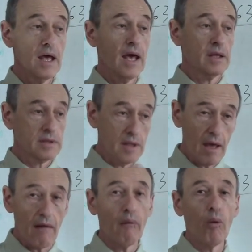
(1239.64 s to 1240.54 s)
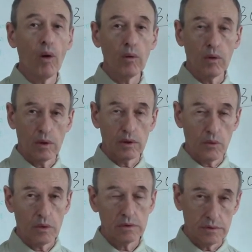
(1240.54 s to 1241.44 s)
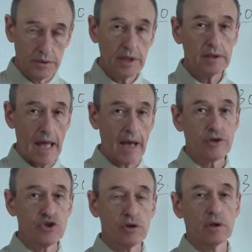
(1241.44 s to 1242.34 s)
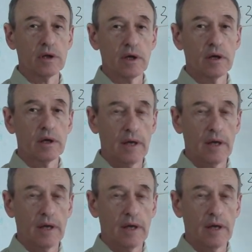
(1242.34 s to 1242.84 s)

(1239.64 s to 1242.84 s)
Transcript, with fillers: And they all did actually